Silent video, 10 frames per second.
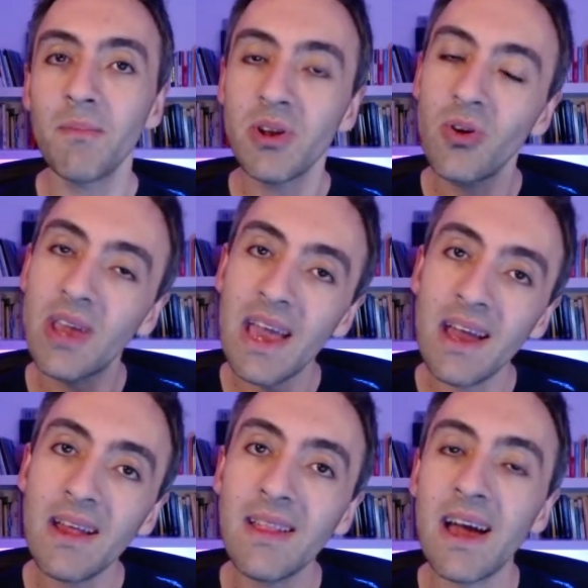but you
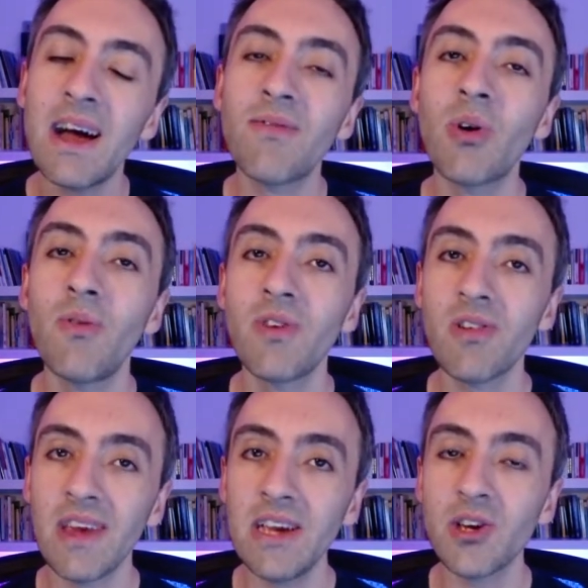can't have
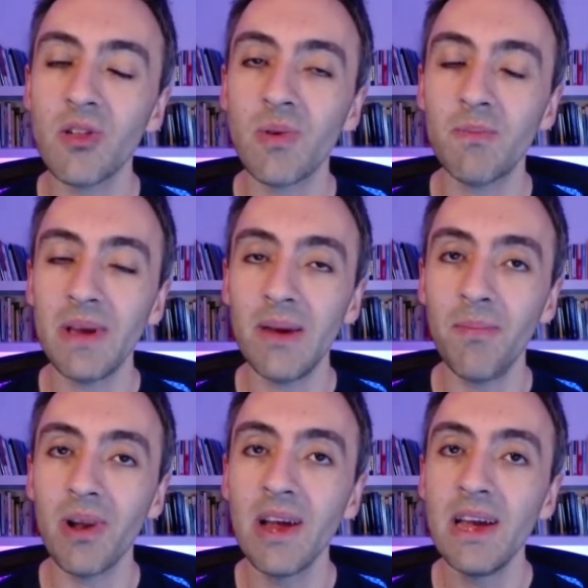conversations with
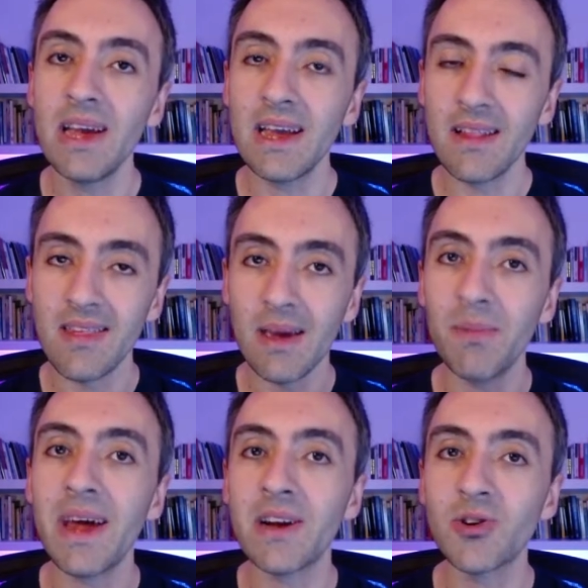people in the
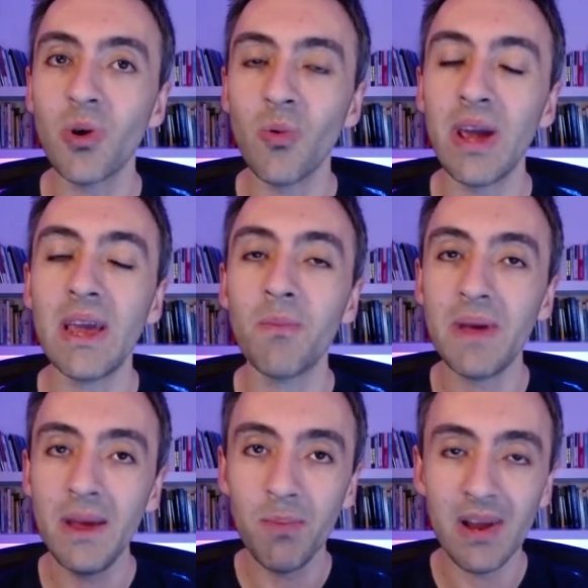same natural way, and
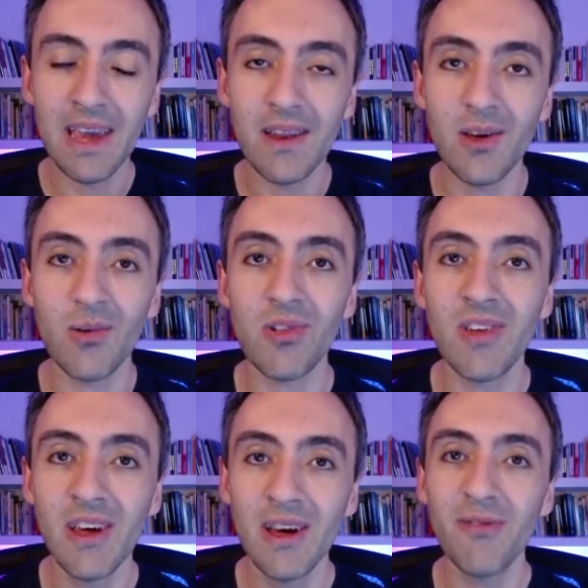people can
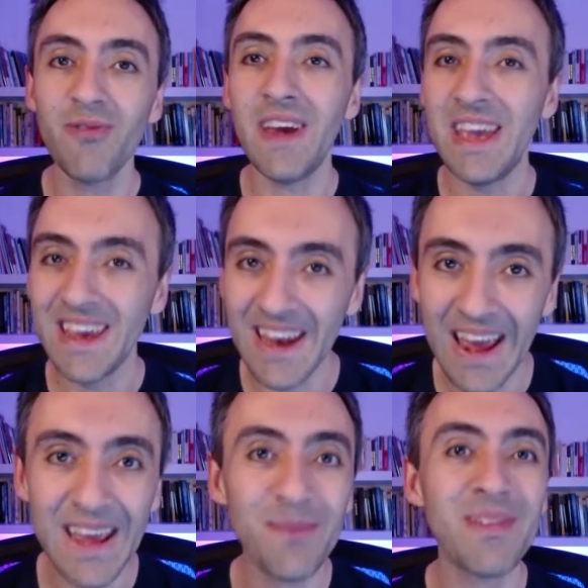use fake
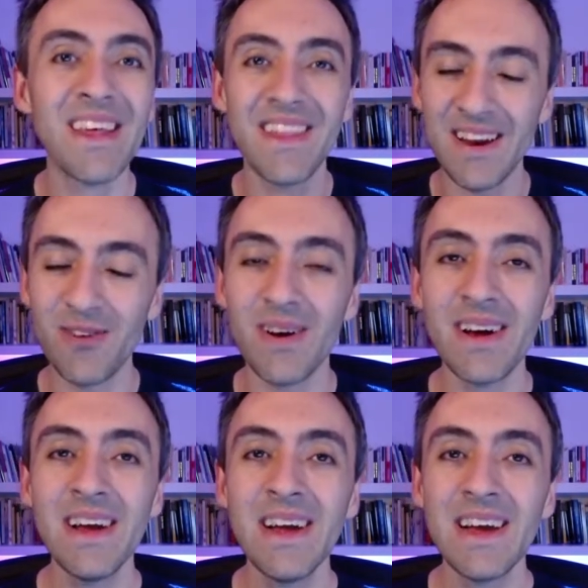names, etc.